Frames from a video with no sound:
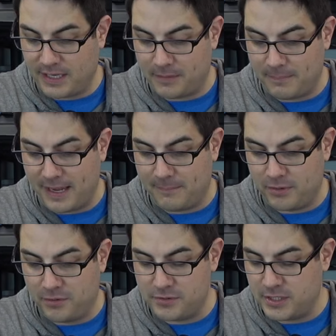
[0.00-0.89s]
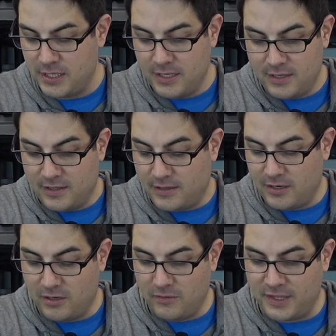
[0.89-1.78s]
pick up the bamboos.
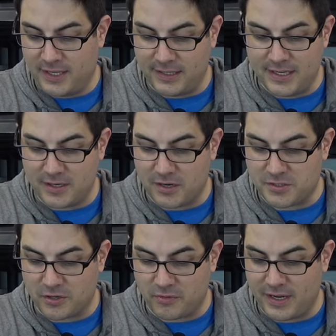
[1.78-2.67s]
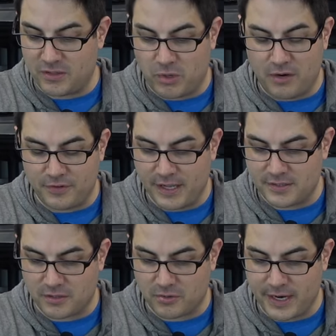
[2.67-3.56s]
You know, the elite darts are great. The waffle
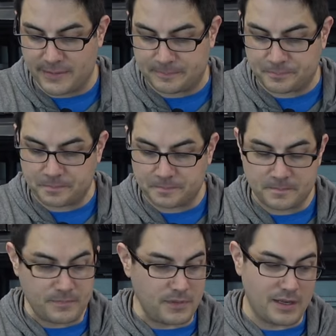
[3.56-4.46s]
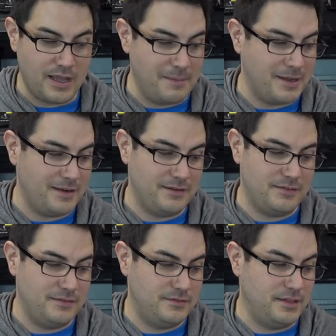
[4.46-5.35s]
heads are great. I mean,
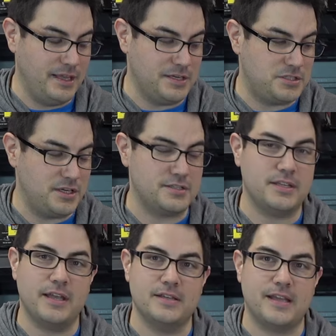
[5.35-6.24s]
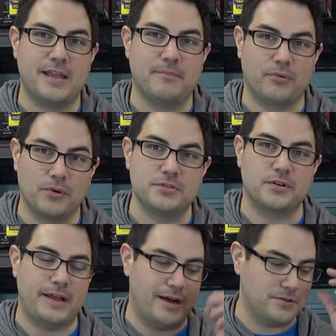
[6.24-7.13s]
it just is a
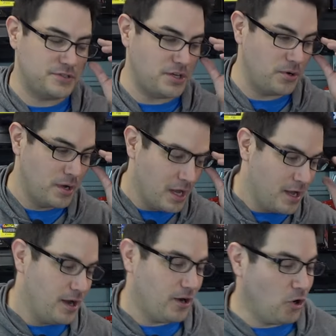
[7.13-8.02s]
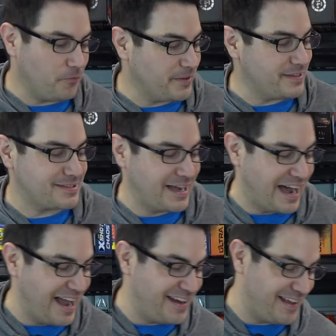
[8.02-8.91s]
bruiser now. So hopefully this
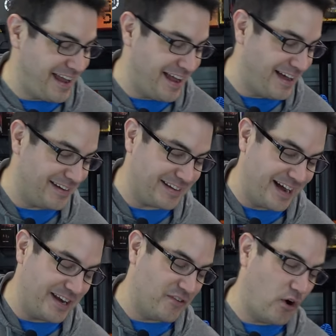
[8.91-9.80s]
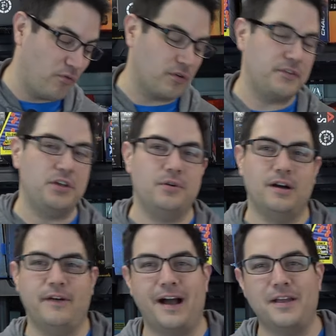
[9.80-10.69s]
guide and kind of overview
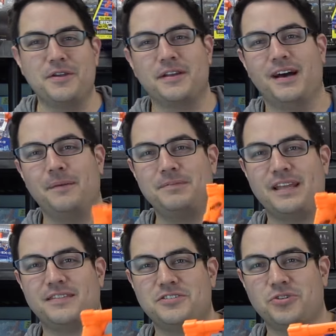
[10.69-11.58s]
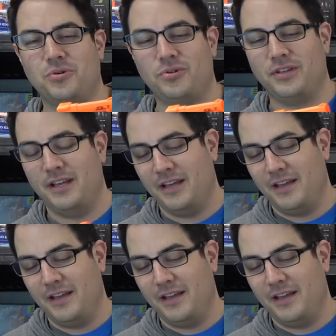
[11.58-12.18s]
of how you can update the Jolt